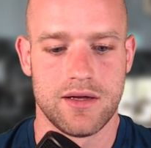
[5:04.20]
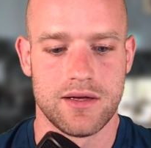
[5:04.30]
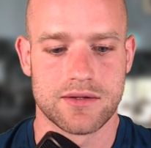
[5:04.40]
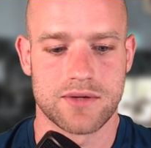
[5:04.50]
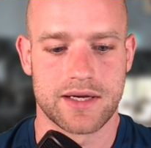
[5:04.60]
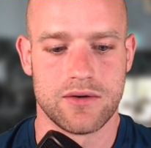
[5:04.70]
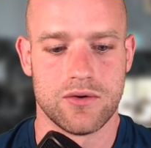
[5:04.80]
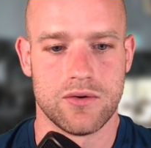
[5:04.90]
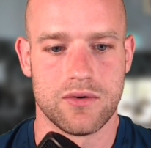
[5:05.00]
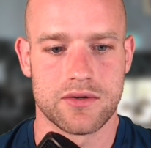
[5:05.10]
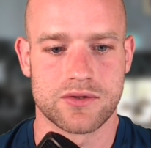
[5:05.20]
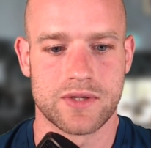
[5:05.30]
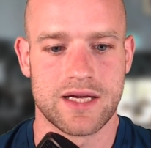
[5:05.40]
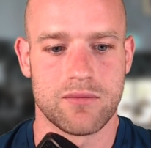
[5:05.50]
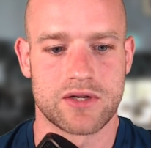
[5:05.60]
So
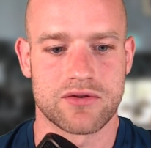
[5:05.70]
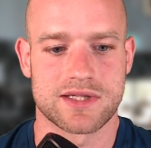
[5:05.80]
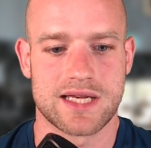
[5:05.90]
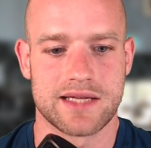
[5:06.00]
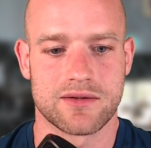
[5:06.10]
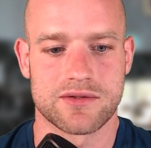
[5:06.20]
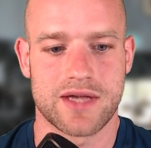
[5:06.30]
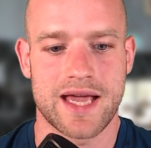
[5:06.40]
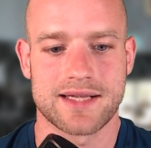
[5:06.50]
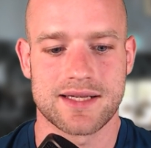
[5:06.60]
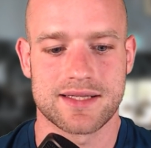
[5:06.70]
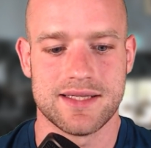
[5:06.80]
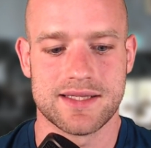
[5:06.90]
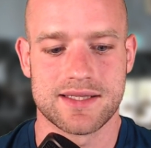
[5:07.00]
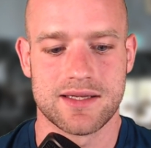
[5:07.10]
here we translate on the
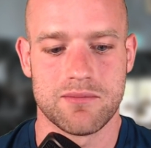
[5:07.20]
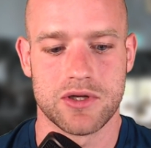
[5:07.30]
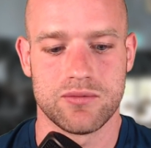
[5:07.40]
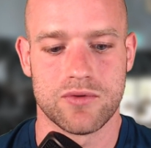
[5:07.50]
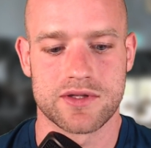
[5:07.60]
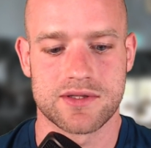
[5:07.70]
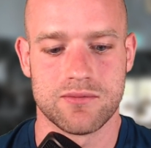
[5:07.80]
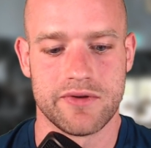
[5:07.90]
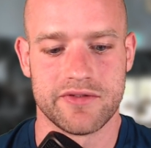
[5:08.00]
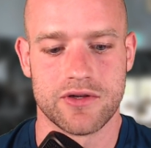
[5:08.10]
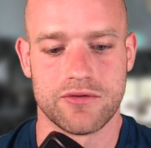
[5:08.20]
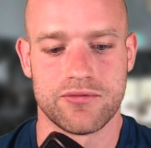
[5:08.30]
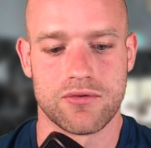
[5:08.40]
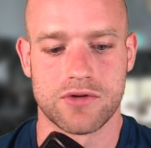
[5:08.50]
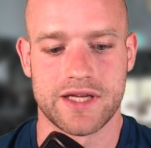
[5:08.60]
x-axis, but once we've done a
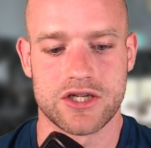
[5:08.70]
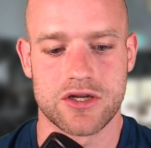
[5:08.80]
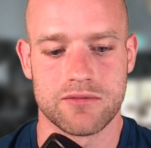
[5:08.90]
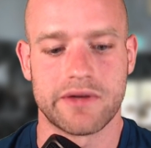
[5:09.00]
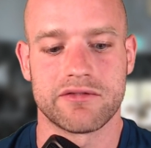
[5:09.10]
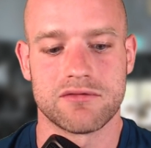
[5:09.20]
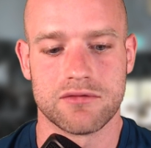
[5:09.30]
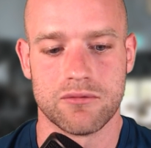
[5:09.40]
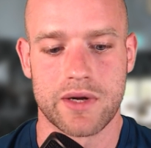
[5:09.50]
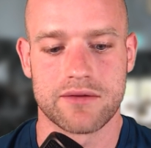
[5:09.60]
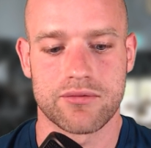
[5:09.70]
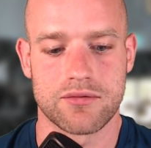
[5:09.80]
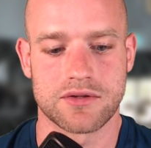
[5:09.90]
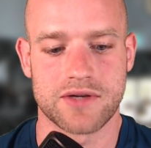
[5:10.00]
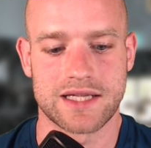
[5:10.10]
full rotation, we've went
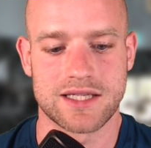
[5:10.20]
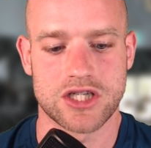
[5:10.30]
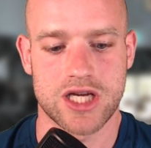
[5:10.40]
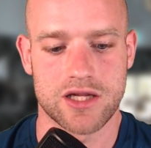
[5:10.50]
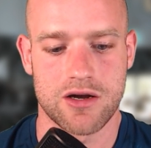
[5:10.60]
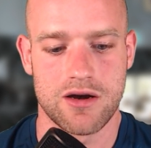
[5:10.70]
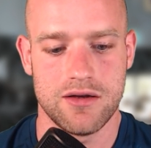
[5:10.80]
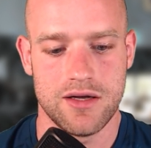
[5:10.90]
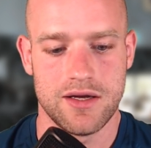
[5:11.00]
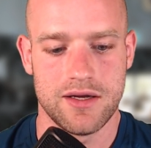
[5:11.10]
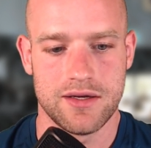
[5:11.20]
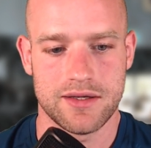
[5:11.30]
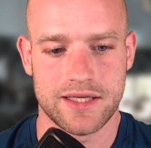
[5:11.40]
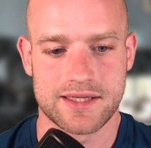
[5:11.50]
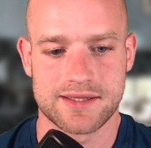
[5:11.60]
through the 18 channel,
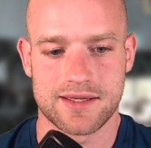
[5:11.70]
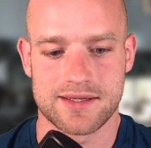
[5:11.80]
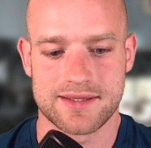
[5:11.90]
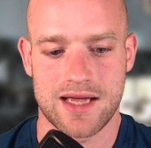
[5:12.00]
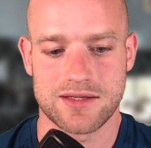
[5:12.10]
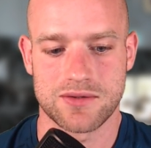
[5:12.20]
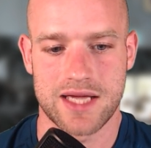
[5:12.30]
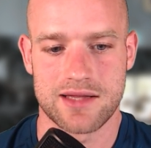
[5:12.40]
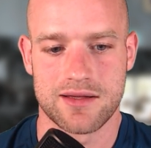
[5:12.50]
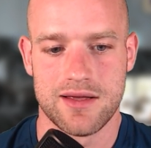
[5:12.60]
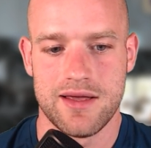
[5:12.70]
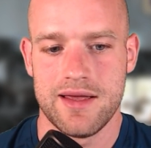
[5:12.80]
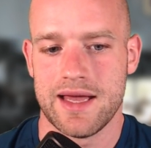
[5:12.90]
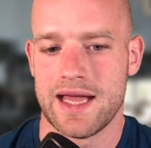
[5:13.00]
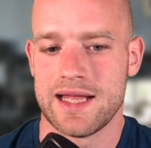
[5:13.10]
it starts again.
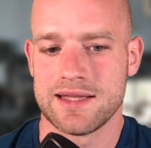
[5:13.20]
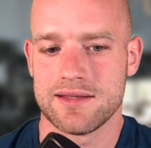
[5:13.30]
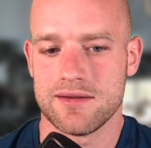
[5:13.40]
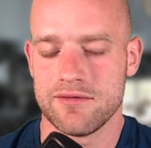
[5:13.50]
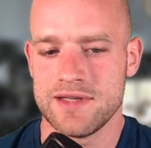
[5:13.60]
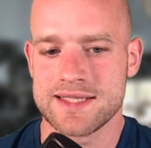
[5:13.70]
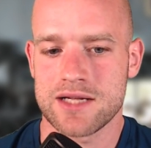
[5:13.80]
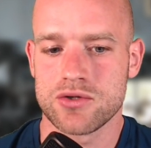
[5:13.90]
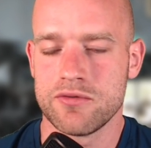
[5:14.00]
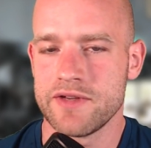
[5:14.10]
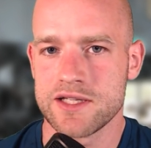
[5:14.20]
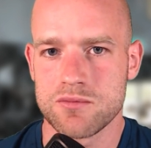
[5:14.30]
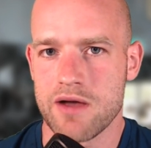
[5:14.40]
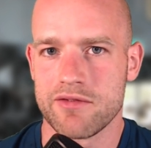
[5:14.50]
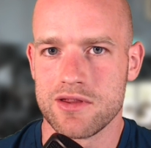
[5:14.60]
And these are two things
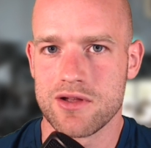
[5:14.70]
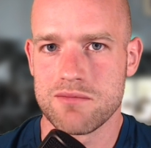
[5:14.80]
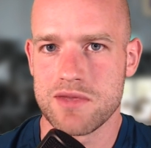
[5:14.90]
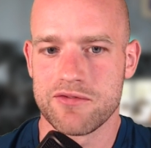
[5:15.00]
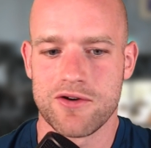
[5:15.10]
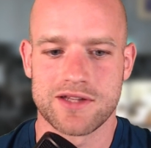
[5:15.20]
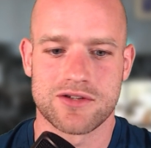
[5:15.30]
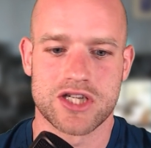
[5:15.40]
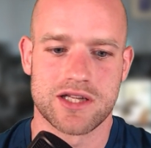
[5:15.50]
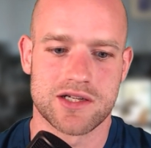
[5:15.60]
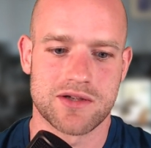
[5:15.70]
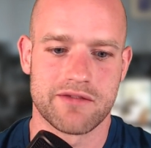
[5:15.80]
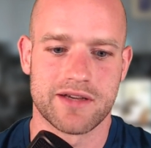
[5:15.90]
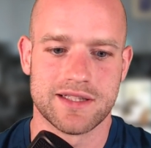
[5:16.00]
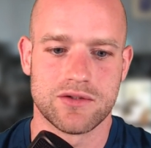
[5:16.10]
we haven't done before in the channel, so I
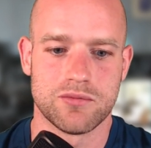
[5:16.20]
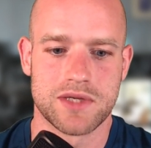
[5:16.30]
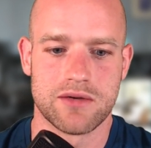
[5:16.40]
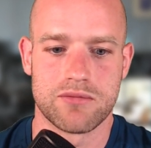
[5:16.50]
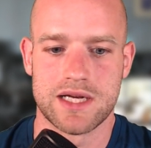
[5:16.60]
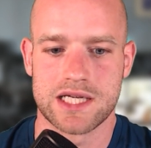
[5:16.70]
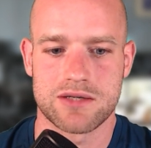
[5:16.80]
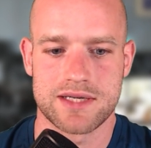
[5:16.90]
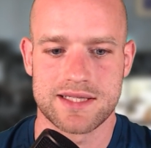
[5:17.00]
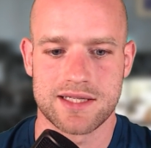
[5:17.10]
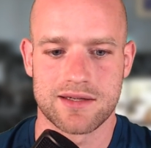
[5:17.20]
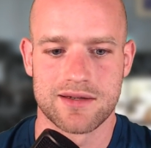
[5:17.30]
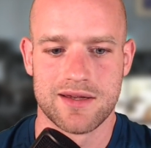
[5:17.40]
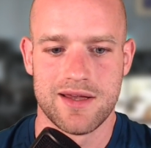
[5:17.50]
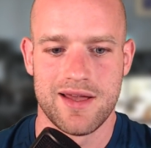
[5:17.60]
find it to be really interesting.
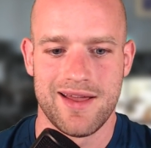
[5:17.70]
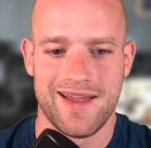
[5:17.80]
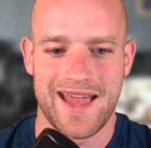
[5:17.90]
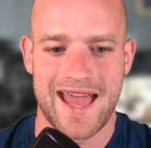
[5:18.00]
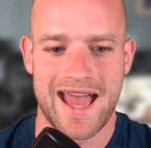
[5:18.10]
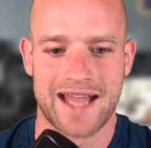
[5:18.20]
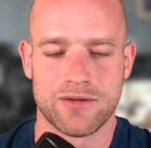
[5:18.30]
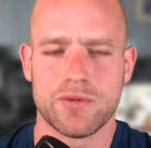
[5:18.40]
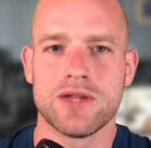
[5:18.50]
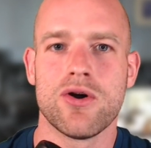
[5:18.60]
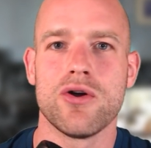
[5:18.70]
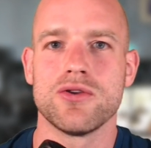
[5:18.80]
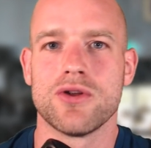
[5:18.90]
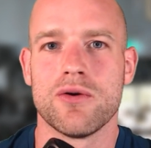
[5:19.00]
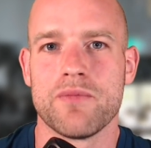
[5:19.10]
And we
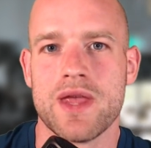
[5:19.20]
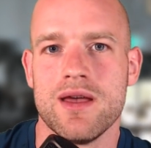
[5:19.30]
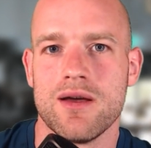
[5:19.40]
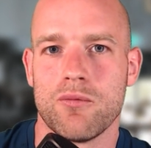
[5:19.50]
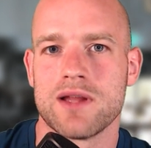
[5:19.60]
know, one